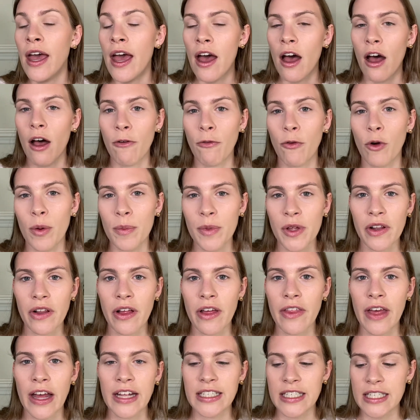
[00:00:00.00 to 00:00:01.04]
a formula
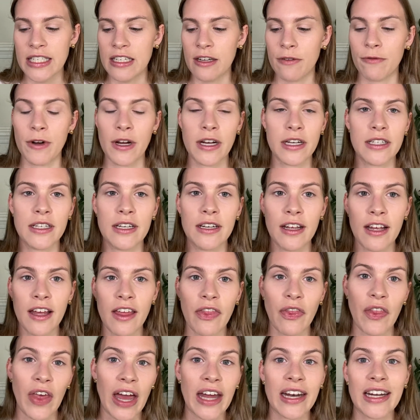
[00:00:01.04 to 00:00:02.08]
that's different
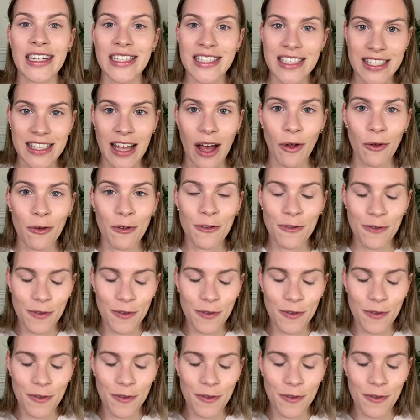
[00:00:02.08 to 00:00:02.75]
than itself.